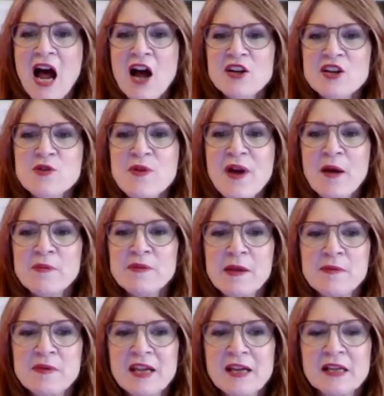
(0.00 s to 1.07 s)
how do you help
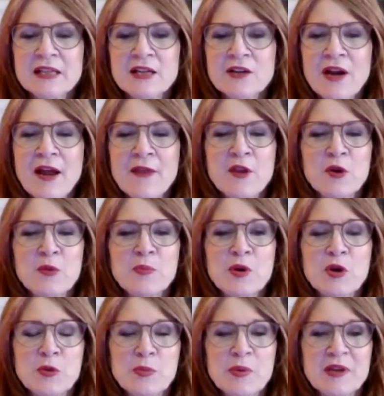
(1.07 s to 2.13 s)
them get clear on their
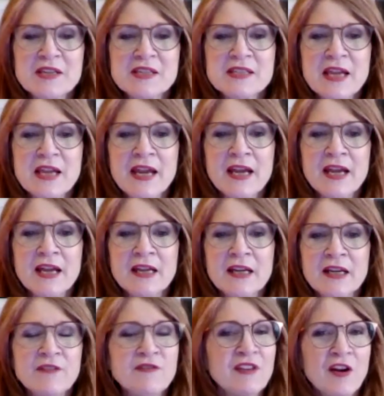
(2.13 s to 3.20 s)
purpose,
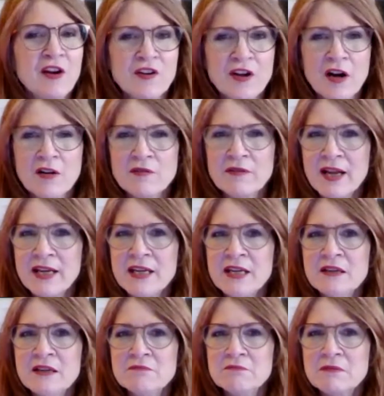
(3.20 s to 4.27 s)
and if they aren't
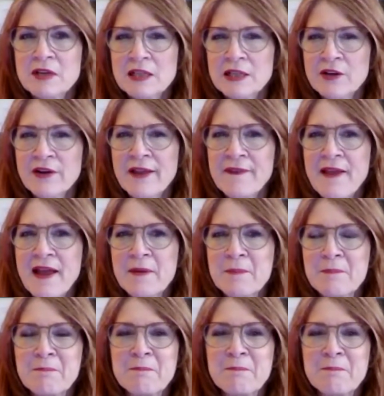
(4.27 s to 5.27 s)
already clear on that?